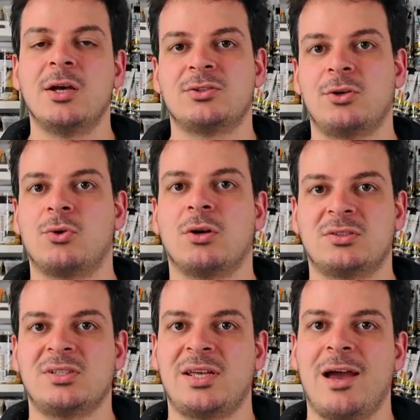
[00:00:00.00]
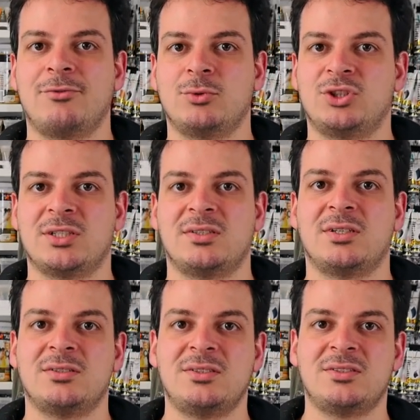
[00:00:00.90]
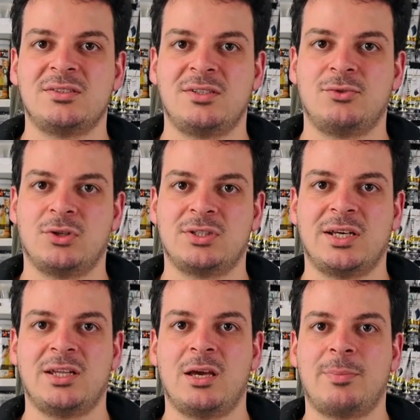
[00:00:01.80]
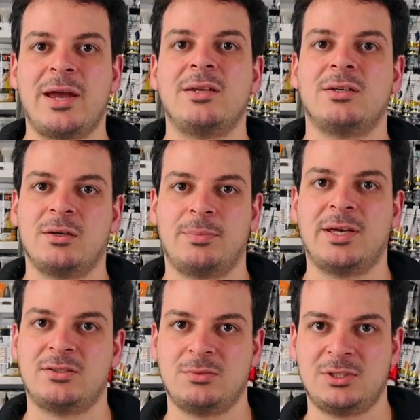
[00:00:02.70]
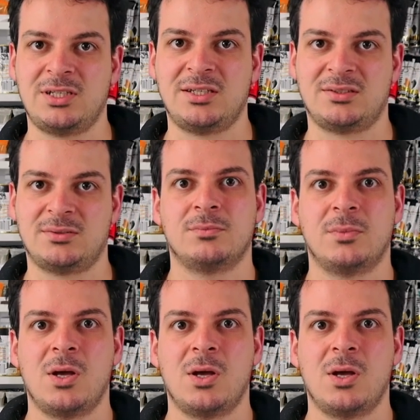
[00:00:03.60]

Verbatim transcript: So you'll constantly have to adjust the consistency of your Atelier paint compared to the Matisse.